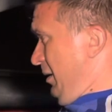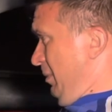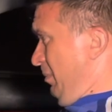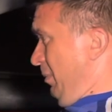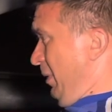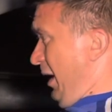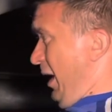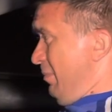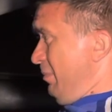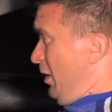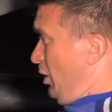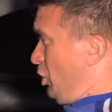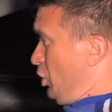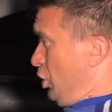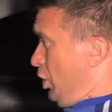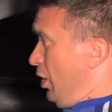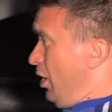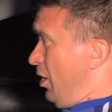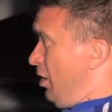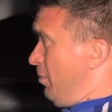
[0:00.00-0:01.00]
But I'm not
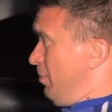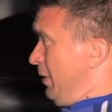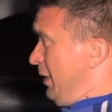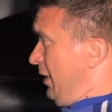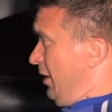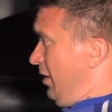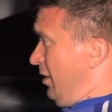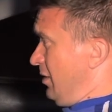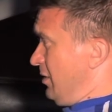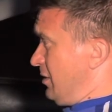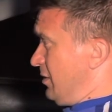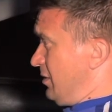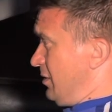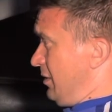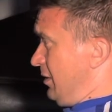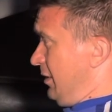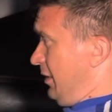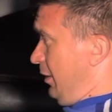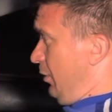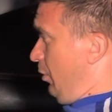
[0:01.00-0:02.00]
sure because
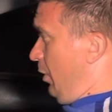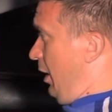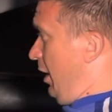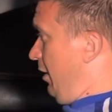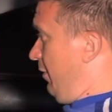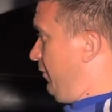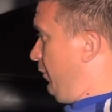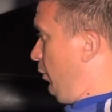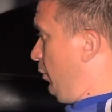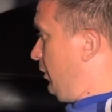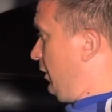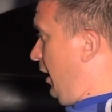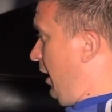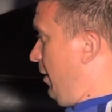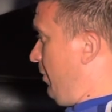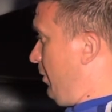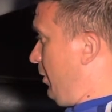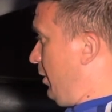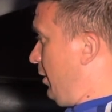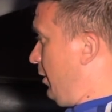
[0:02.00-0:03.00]
I don't have no
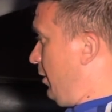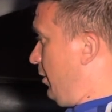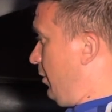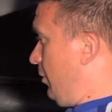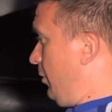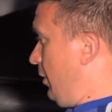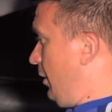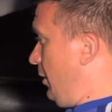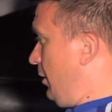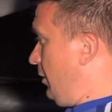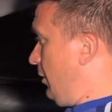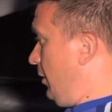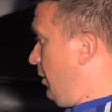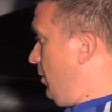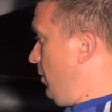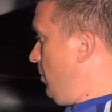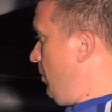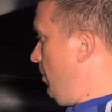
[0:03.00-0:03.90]
timer here or anything.